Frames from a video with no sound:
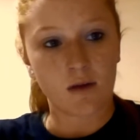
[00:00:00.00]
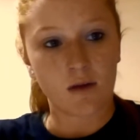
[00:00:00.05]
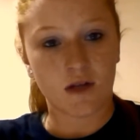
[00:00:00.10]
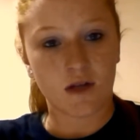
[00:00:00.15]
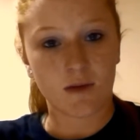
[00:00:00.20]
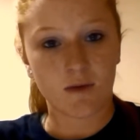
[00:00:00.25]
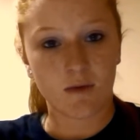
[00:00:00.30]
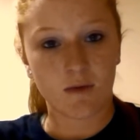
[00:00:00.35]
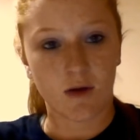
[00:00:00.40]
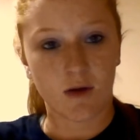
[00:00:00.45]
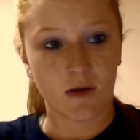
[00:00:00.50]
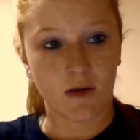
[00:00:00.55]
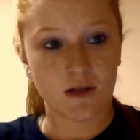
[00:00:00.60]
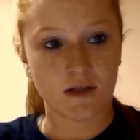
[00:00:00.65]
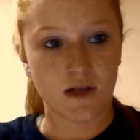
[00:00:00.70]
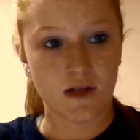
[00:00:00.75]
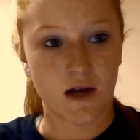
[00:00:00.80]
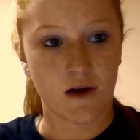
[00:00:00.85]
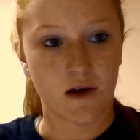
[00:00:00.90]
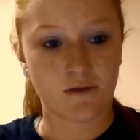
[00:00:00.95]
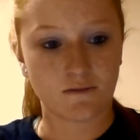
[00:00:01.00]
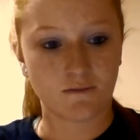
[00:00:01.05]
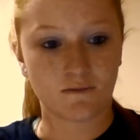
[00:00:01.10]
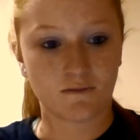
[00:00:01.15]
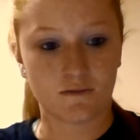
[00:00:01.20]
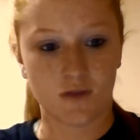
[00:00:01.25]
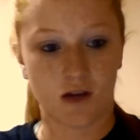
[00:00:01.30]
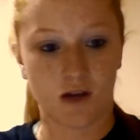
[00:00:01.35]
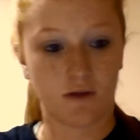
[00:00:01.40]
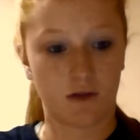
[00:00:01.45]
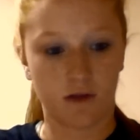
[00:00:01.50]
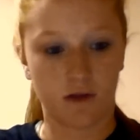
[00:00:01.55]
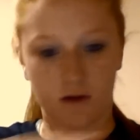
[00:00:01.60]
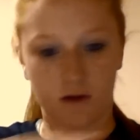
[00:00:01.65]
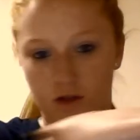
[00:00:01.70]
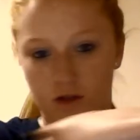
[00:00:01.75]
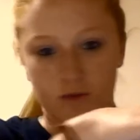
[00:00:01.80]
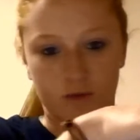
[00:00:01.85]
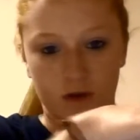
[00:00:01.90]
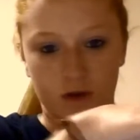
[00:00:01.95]
Keeping my butt down, everything
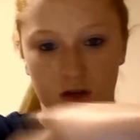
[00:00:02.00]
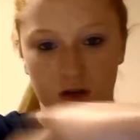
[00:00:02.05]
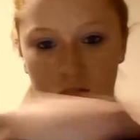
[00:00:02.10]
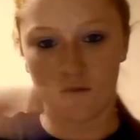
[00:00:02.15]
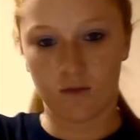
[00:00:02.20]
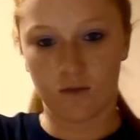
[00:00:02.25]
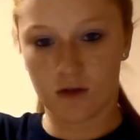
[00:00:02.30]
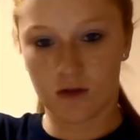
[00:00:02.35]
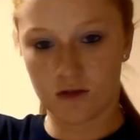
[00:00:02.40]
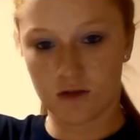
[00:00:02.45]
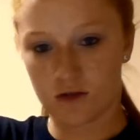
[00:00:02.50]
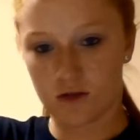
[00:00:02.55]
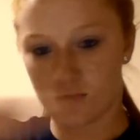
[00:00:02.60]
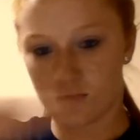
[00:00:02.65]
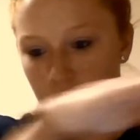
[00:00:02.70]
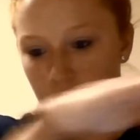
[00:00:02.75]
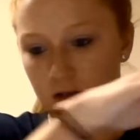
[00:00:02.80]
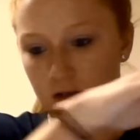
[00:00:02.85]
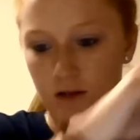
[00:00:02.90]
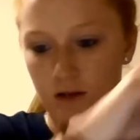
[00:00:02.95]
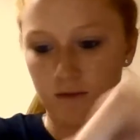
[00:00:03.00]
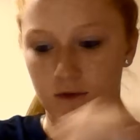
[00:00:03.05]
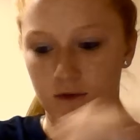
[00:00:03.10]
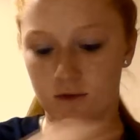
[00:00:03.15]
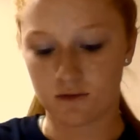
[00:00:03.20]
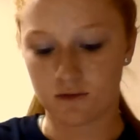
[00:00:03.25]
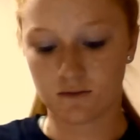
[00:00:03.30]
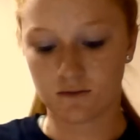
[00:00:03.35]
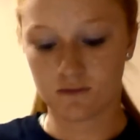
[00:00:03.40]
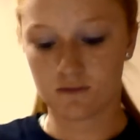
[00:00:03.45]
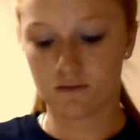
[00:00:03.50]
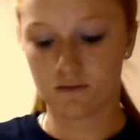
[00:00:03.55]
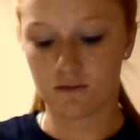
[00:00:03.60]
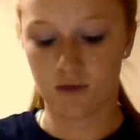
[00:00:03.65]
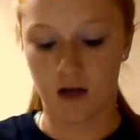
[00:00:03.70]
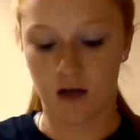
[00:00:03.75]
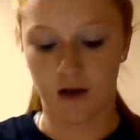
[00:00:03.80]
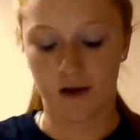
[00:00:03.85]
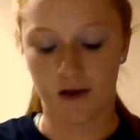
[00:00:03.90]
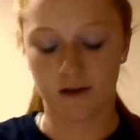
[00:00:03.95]
just being in one straight level
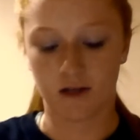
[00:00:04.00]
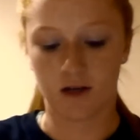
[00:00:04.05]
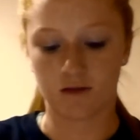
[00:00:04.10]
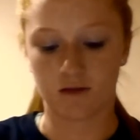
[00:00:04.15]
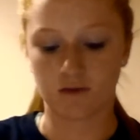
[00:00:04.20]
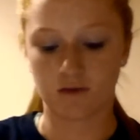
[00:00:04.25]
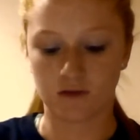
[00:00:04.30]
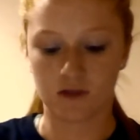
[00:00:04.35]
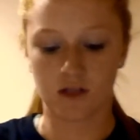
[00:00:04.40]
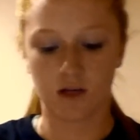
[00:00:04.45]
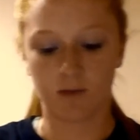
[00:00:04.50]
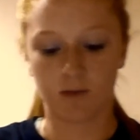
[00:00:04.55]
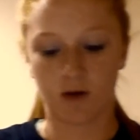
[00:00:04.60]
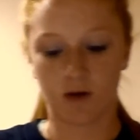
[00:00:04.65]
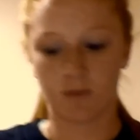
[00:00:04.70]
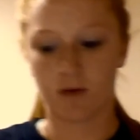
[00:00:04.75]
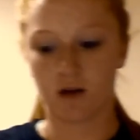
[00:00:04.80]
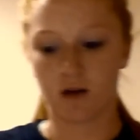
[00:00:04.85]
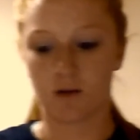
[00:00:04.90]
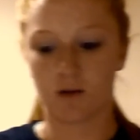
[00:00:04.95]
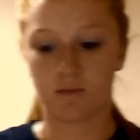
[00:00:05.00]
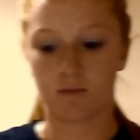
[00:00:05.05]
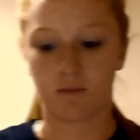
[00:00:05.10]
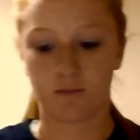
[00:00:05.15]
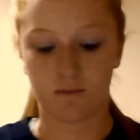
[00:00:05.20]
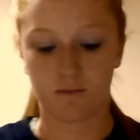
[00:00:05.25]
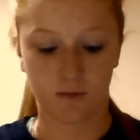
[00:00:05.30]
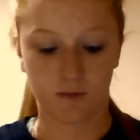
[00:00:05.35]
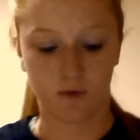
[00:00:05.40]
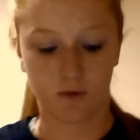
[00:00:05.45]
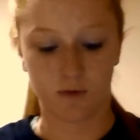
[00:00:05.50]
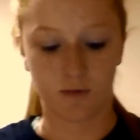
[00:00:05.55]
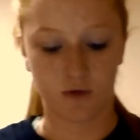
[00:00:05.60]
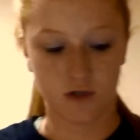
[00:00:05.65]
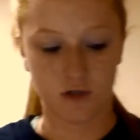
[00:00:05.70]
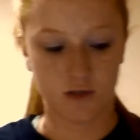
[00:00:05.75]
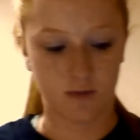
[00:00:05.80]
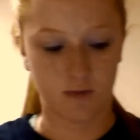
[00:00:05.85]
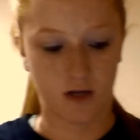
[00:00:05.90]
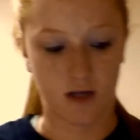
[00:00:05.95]
line, not sticking my butt up or
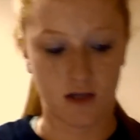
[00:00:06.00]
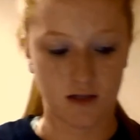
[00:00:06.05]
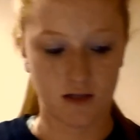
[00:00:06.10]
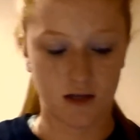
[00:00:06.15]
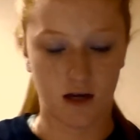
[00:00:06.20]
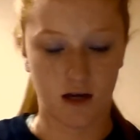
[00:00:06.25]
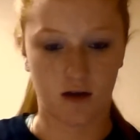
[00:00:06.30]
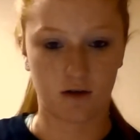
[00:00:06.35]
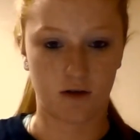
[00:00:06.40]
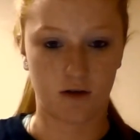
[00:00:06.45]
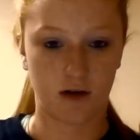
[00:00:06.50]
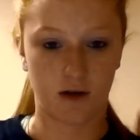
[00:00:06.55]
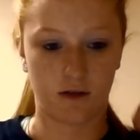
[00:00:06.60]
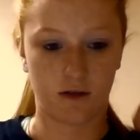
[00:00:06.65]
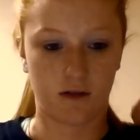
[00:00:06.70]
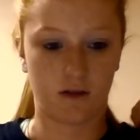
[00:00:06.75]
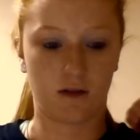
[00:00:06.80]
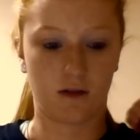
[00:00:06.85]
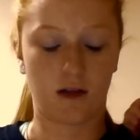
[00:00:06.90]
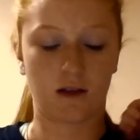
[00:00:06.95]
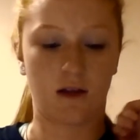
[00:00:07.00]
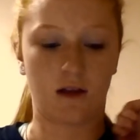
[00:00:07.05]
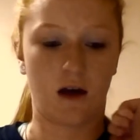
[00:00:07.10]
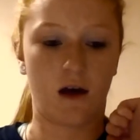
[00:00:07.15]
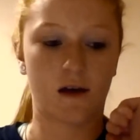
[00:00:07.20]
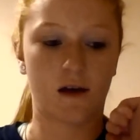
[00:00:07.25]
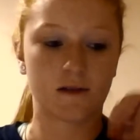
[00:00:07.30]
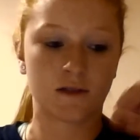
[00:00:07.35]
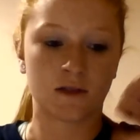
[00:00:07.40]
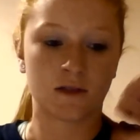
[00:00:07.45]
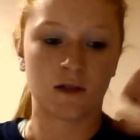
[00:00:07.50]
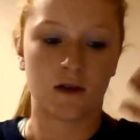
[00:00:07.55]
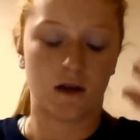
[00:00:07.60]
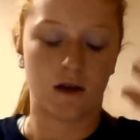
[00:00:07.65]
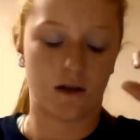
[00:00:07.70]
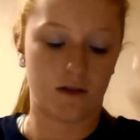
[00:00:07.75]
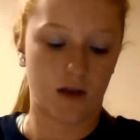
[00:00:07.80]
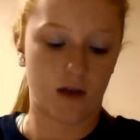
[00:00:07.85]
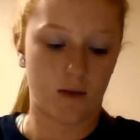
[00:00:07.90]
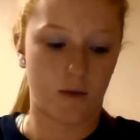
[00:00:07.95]
pushing my head down or anything like that,
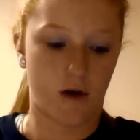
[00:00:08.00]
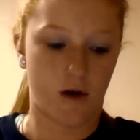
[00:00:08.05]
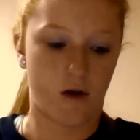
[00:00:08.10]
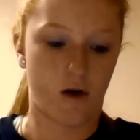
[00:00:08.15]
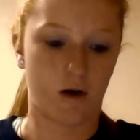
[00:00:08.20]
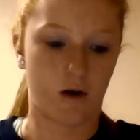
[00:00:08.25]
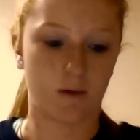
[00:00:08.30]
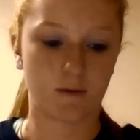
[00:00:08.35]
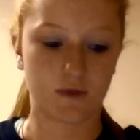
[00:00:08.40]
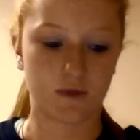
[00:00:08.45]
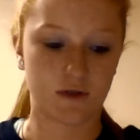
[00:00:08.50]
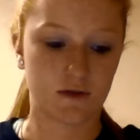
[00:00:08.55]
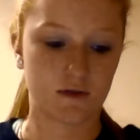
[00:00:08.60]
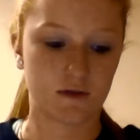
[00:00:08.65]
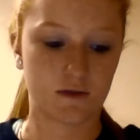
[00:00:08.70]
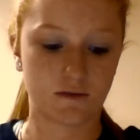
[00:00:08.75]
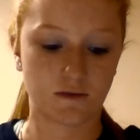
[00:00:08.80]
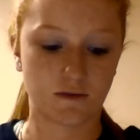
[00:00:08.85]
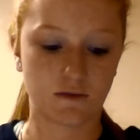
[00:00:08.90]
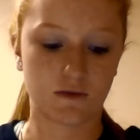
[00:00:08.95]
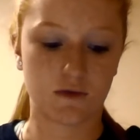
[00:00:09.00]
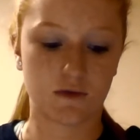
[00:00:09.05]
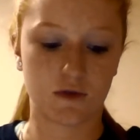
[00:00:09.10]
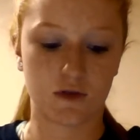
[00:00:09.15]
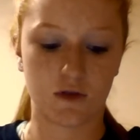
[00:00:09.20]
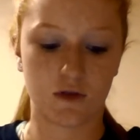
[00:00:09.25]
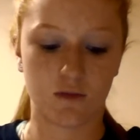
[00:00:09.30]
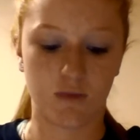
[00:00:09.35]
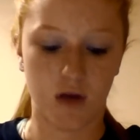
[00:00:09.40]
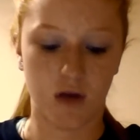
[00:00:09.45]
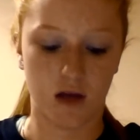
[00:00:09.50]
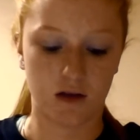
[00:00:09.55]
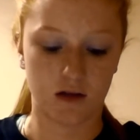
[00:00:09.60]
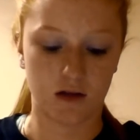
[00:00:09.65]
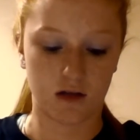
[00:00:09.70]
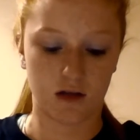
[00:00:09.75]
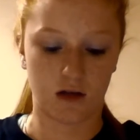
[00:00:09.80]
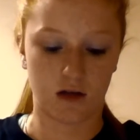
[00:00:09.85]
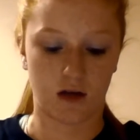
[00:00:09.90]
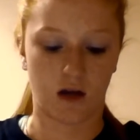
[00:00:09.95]
and that my arms should bend
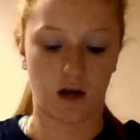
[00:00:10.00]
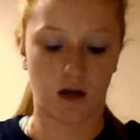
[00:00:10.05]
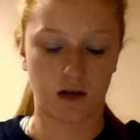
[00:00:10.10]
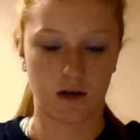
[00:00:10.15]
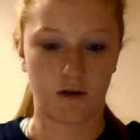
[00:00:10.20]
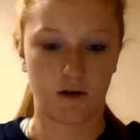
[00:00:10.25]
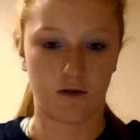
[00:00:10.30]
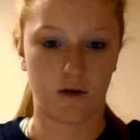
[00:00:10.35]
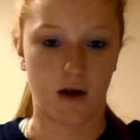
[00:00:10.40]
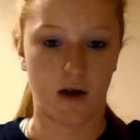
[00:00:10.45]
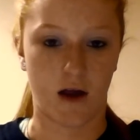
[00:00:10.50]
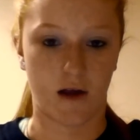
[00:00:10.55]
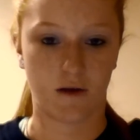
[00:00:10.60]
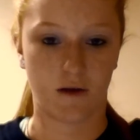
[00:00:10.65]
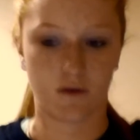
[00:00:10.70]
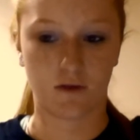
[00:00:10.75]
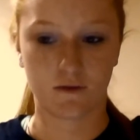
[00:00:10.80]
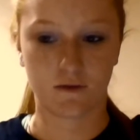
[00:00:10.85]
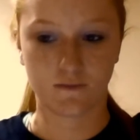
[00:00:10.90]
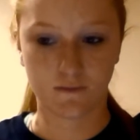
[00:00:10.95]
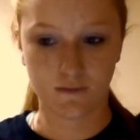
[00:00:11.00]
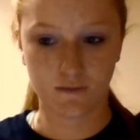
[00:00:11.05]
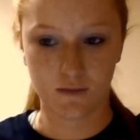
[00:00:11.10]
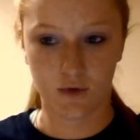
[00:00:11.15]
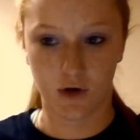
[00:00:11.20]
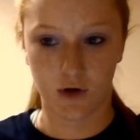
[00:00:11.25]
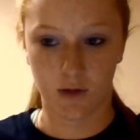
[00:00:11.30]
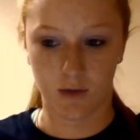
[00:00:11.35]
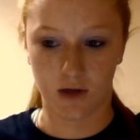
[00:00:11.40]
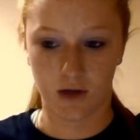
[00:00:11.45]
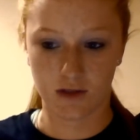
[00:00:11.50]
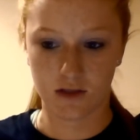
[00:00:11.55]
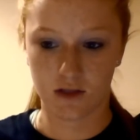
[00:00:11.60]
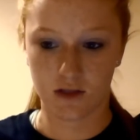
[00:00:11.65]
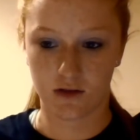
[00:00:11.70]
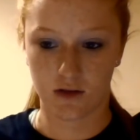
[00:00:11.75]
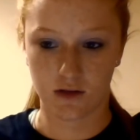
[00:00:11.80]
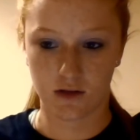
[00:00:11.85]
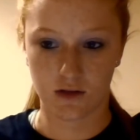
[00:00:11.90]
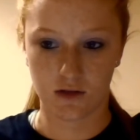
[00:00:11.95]
in a 90-degree angle pretty much,
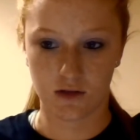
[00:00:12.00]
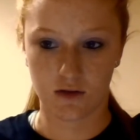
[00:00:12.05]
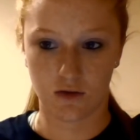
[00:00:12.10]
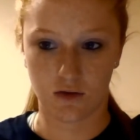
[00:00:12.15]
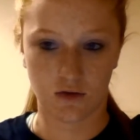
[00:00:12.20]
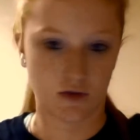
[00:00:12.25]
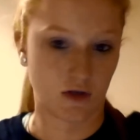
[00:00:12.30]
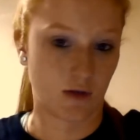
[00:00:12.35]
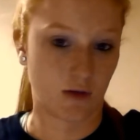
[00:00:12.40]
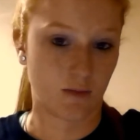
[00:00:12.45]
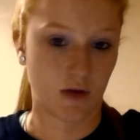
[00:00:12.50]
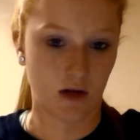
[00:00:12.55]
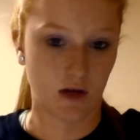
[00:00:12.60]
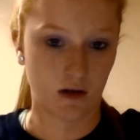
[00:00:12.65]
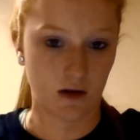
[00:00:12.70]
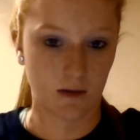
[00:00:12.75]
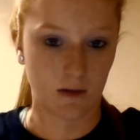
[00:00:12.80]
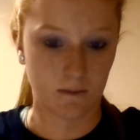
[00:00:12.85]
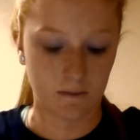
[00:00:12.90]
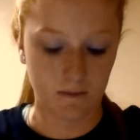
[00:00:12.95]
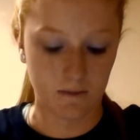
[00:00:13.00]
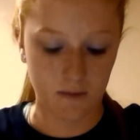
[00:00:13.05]
and then just go straight back up.